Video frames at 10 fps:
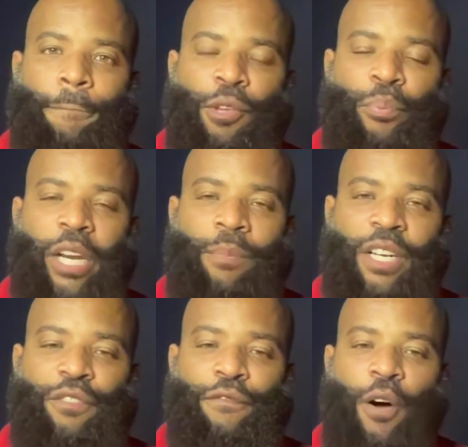pretty
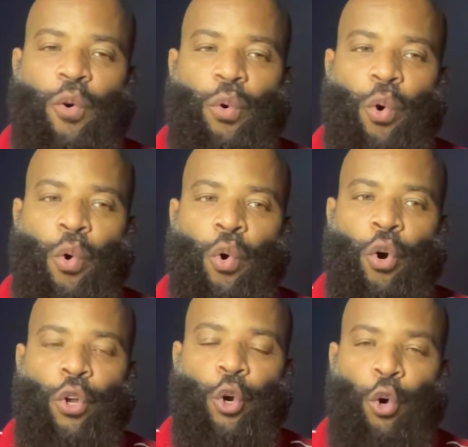much vote
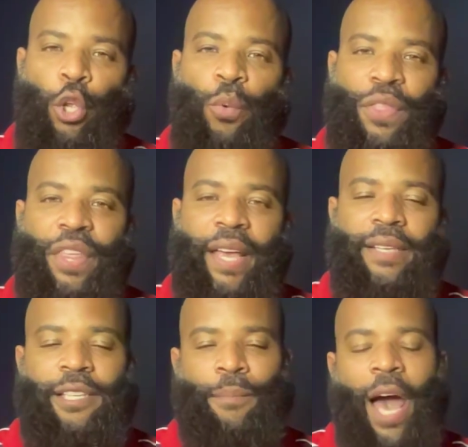on who you would
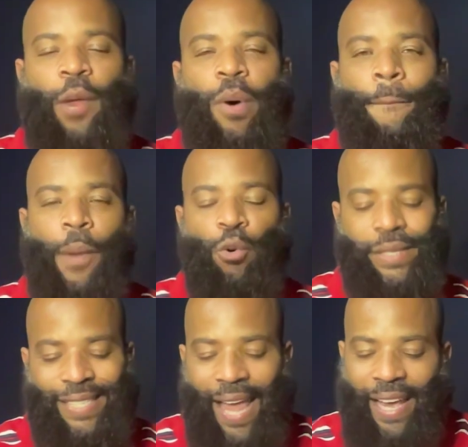think somebody would
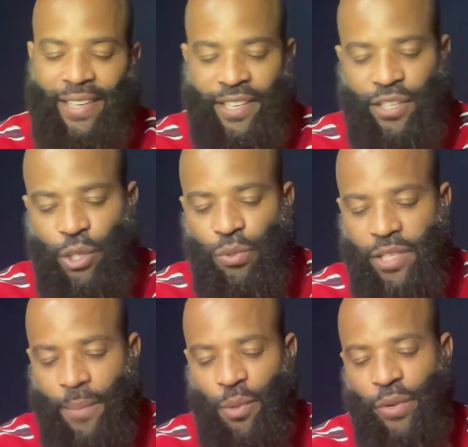most likely to do
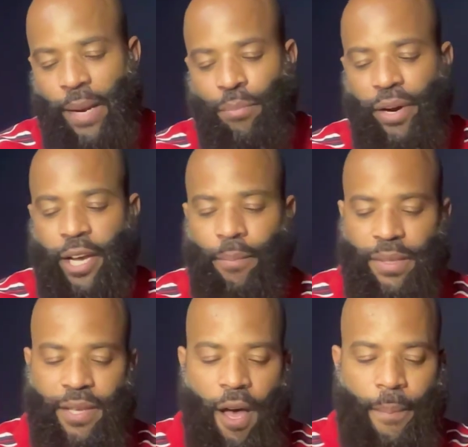something when they bring up
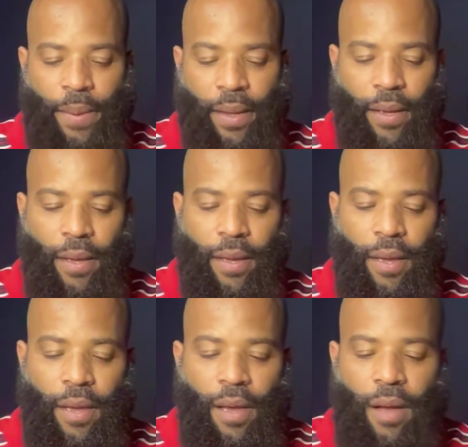a topic.
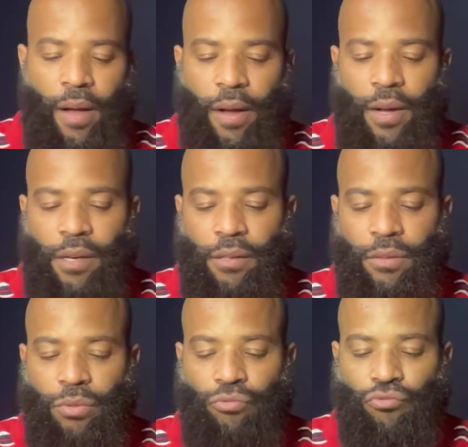Uh,
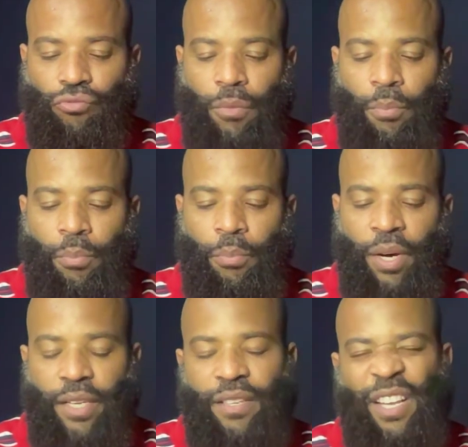
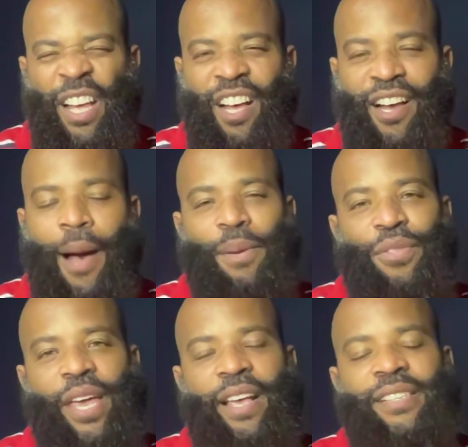but a couple
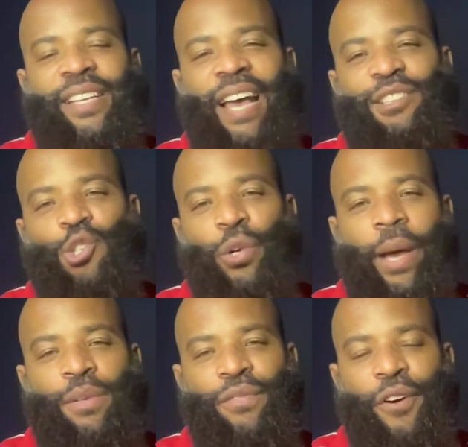of things that I saw
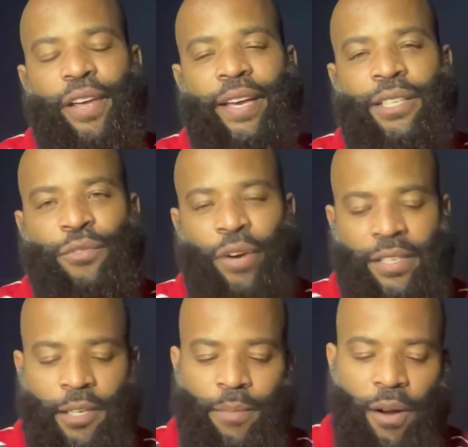that was very
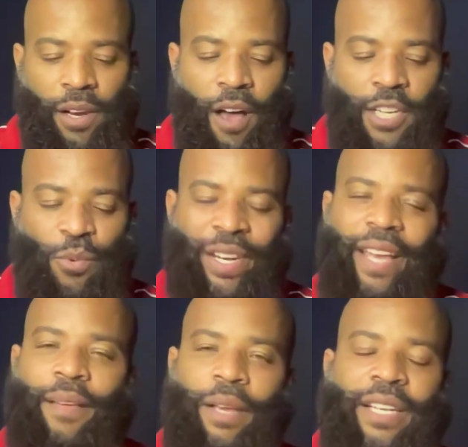interesting about
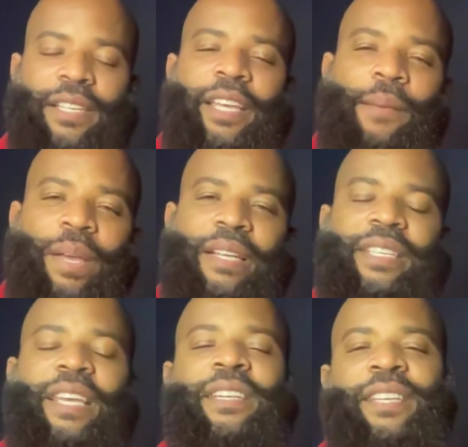Olajuwon, him and
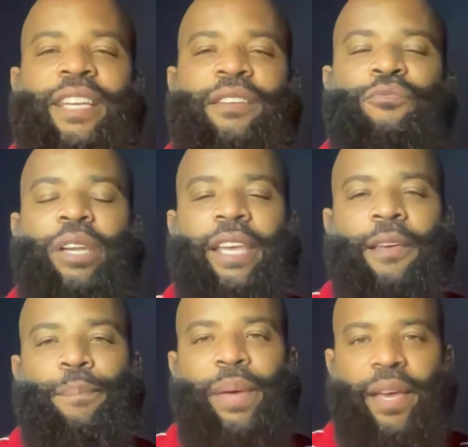Katina didn't really
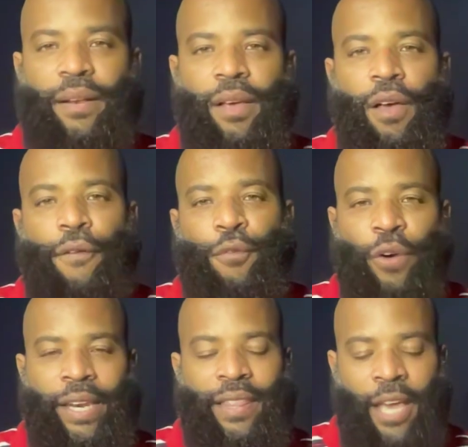get picked
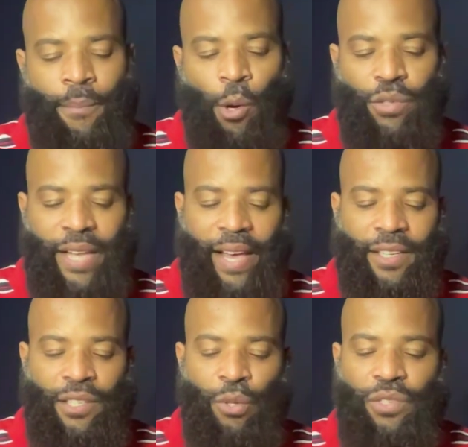for anything most
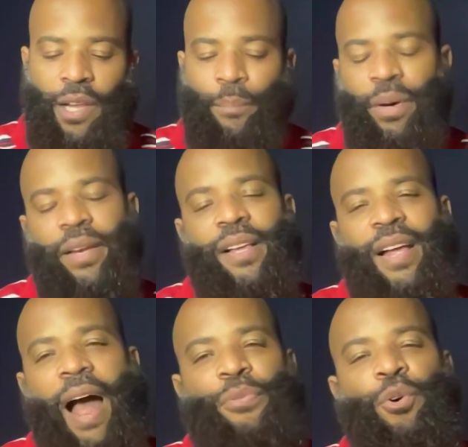likely to do something, but
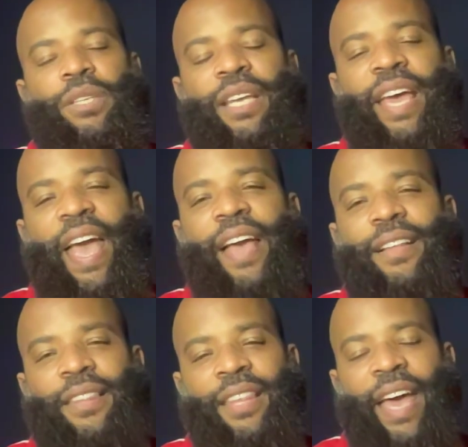I thought that
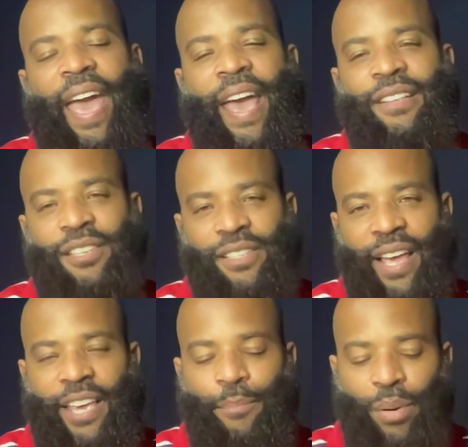the answers
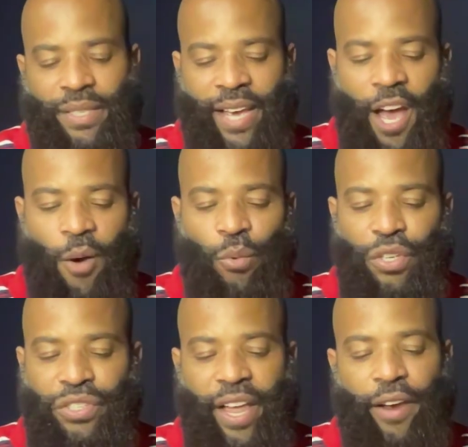that he put down
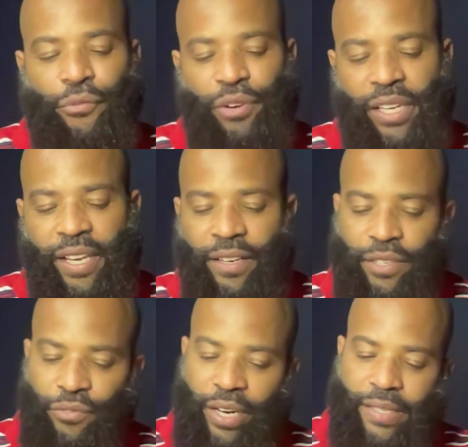was like really
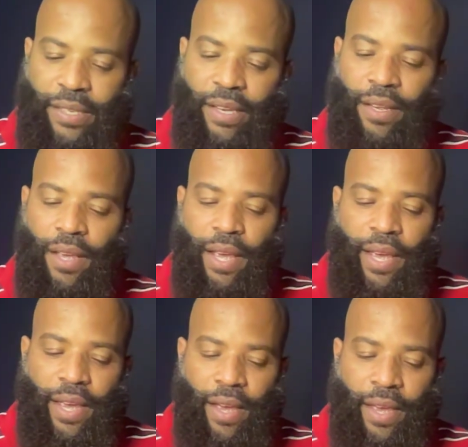interesting.
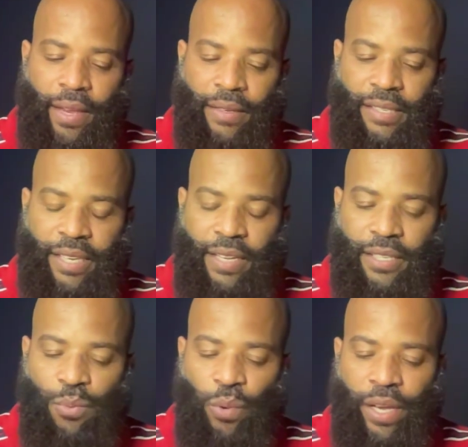In a
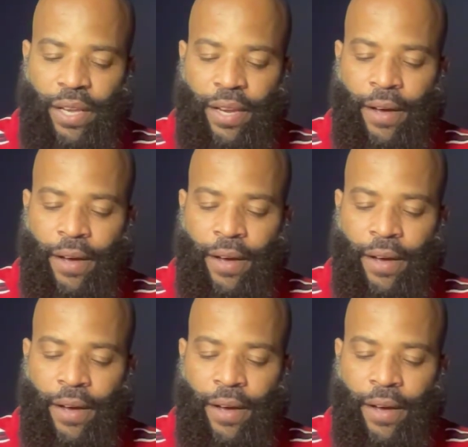sense, when